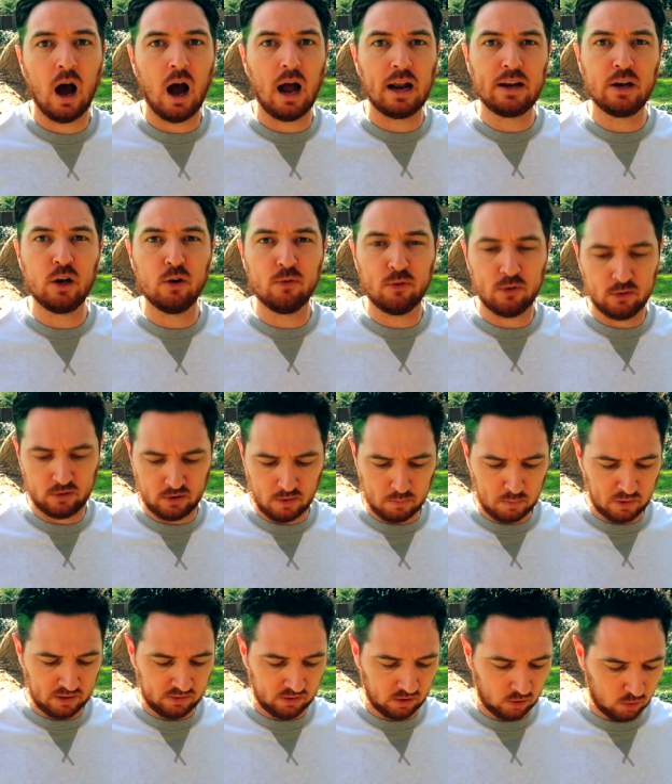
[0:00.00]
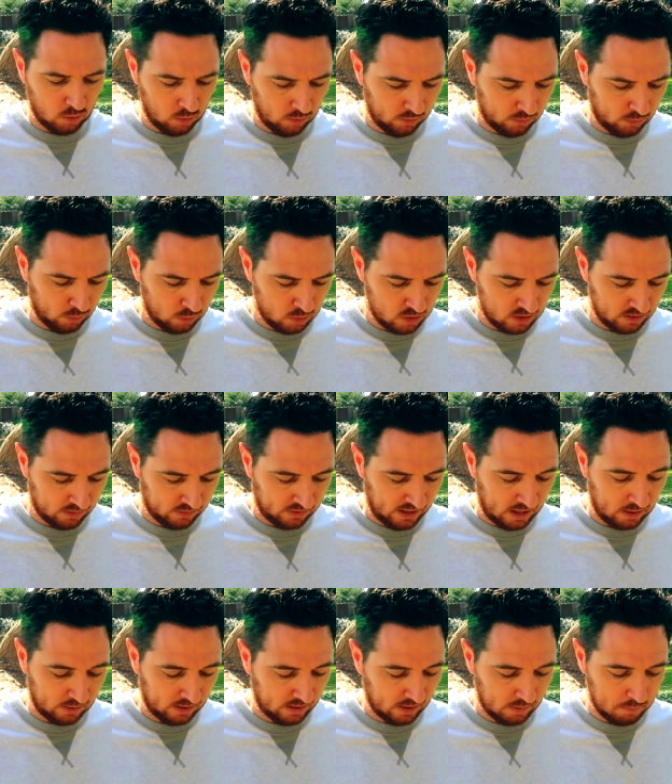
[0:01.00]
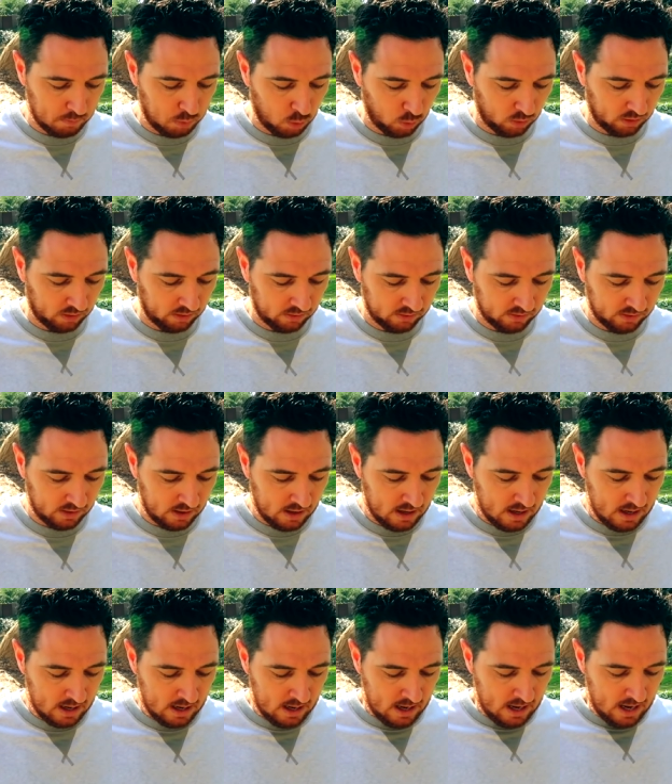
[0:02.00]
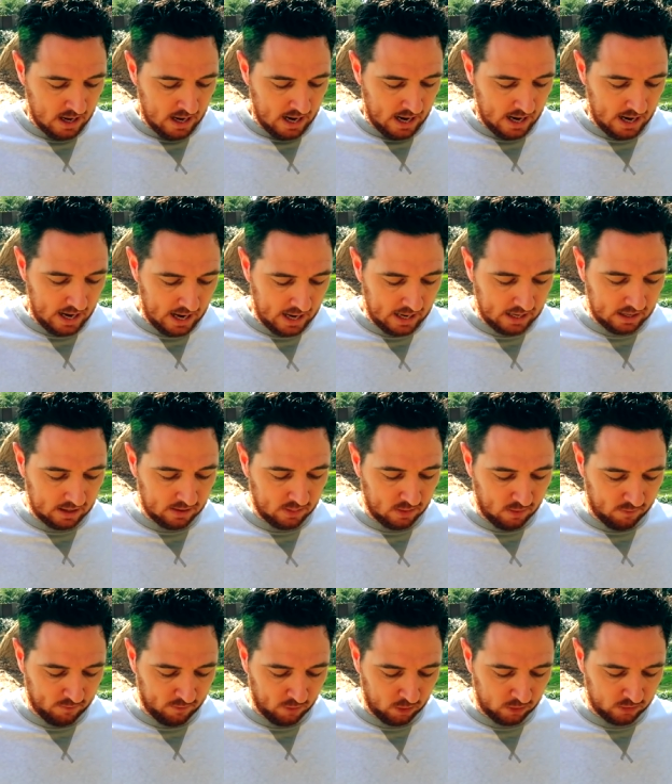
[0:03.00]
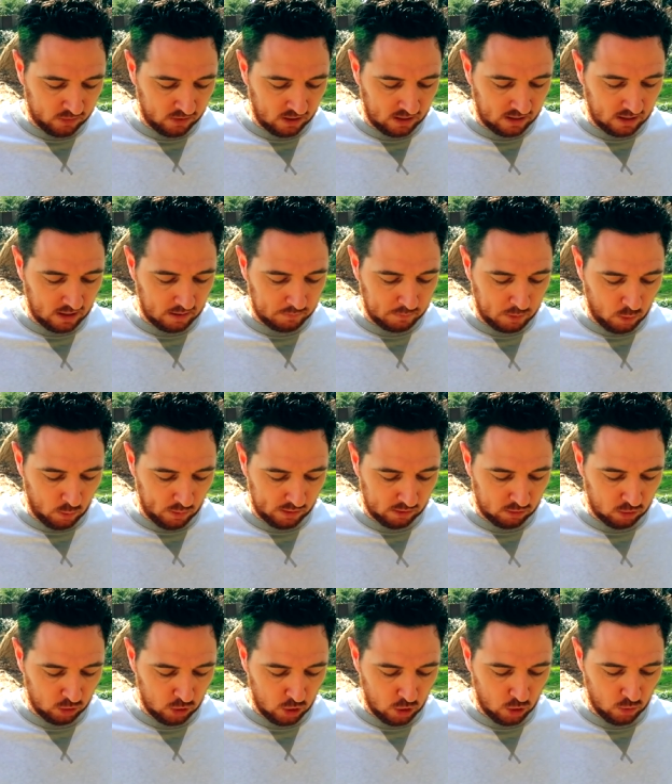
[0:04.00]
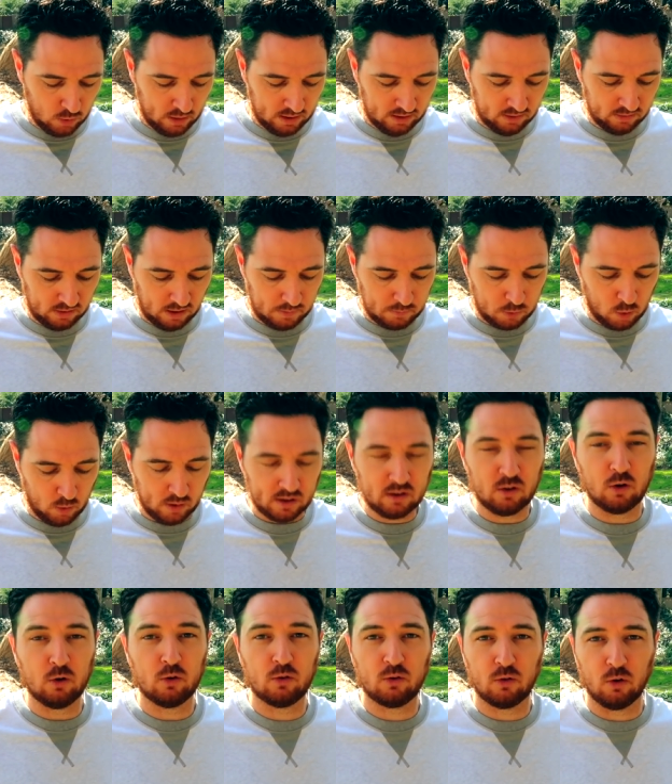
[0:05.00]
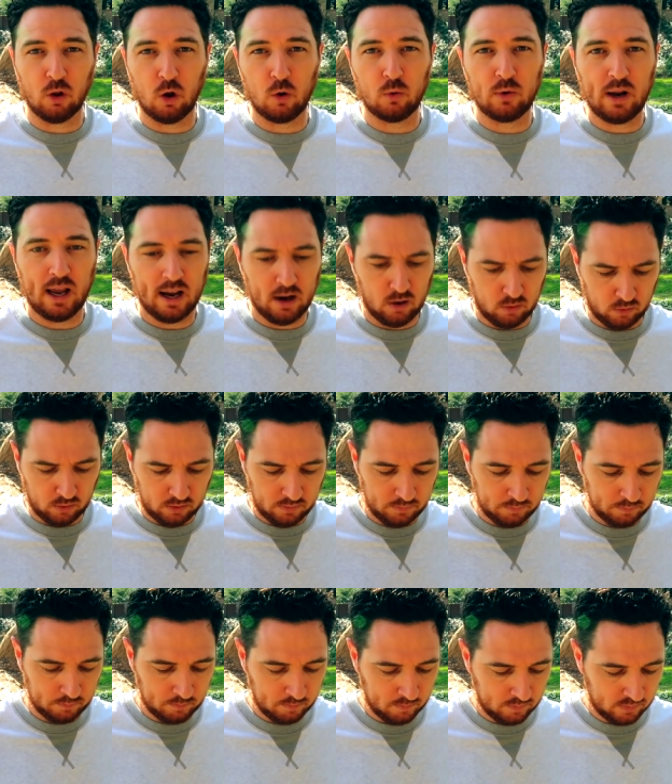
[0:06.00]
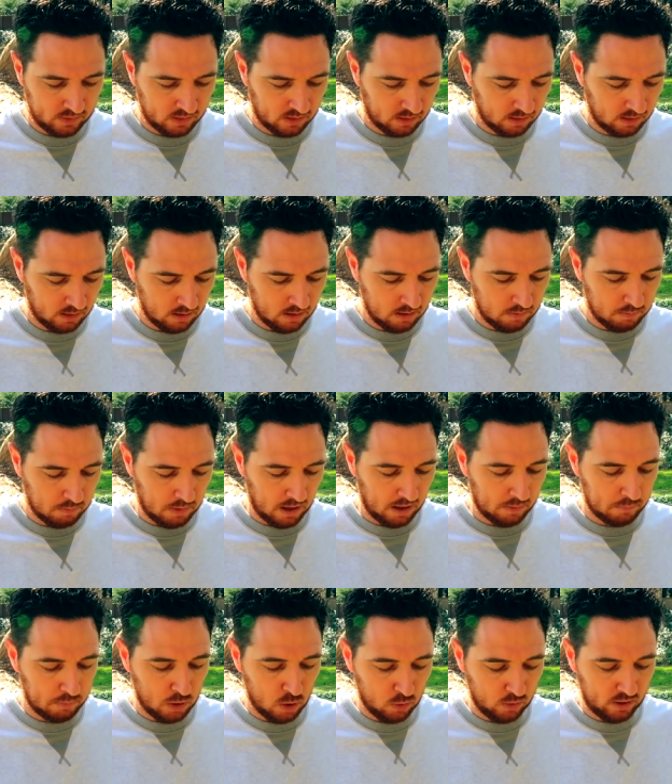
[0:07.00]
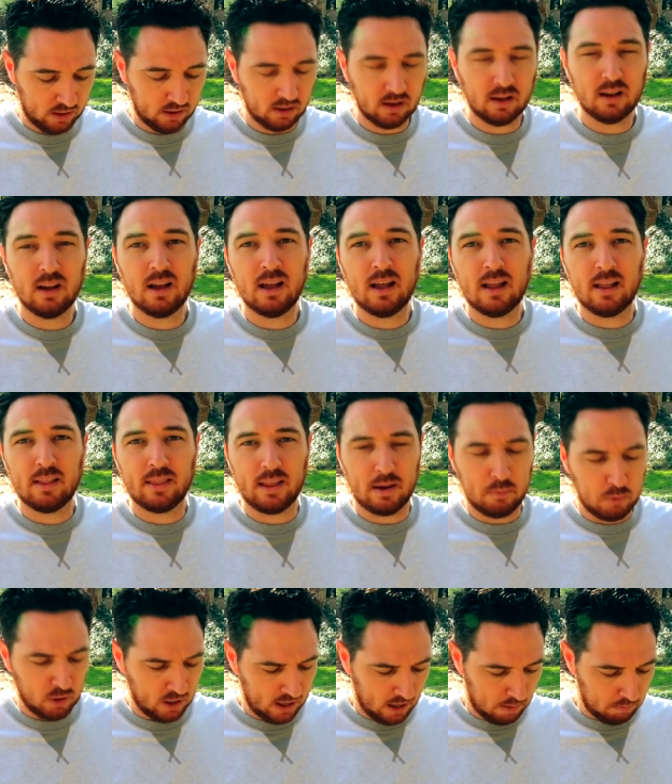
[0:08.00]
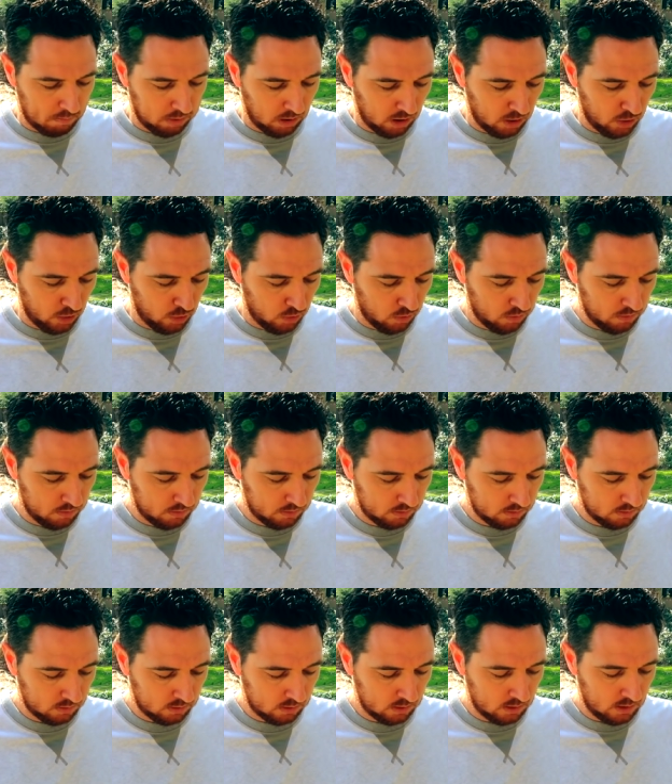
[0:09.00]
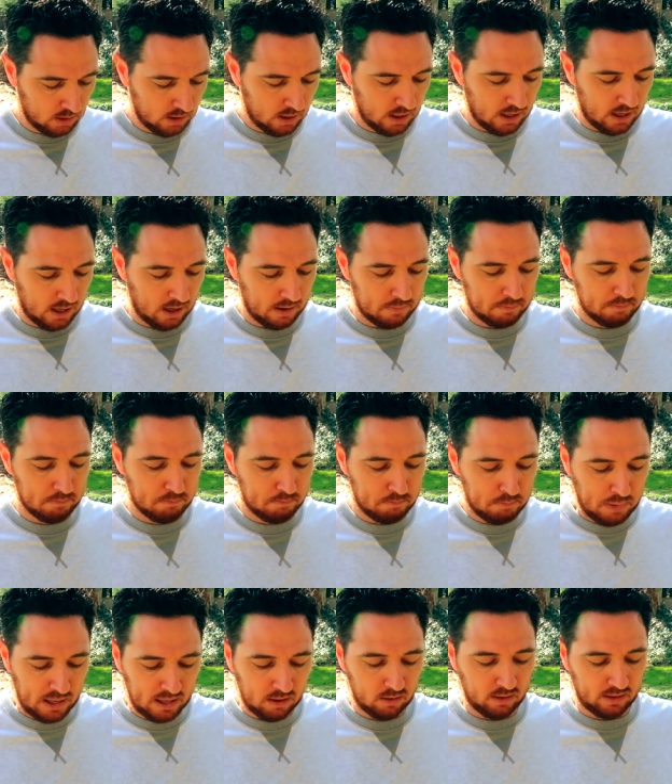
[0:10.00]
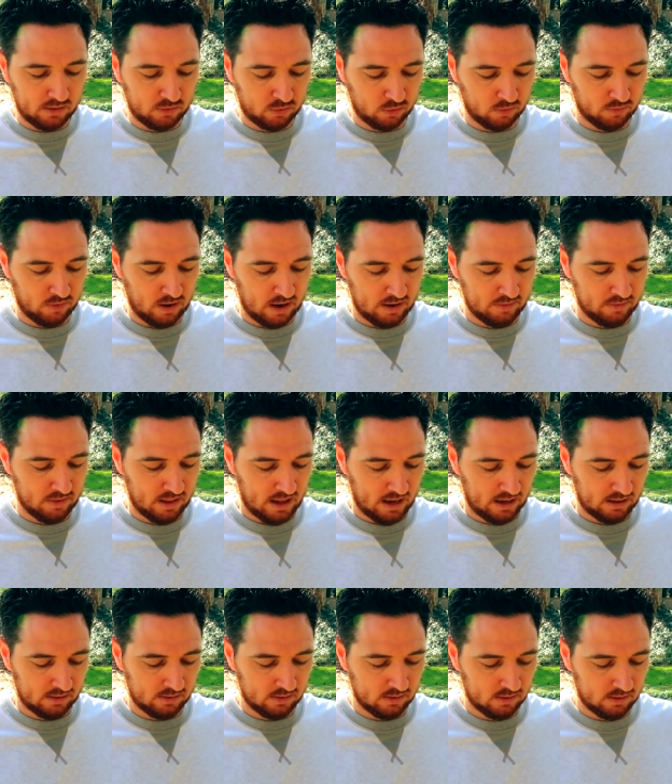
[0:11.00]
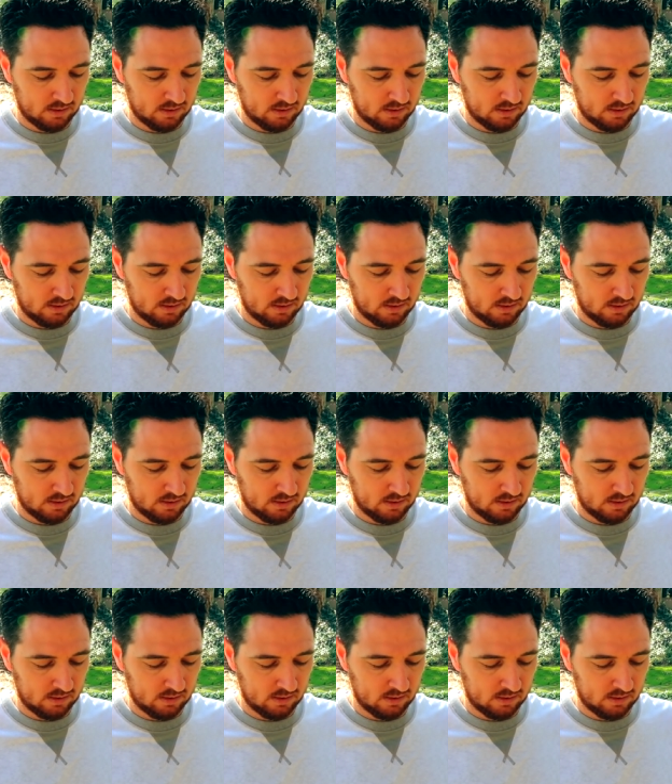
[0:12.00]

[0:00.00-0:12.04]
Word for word: I knew for some reason Koolasuchus sounded important. And the first thing that I'm going to do is I'm going to slow down my opponent. They bring out Blue. I barely survived that.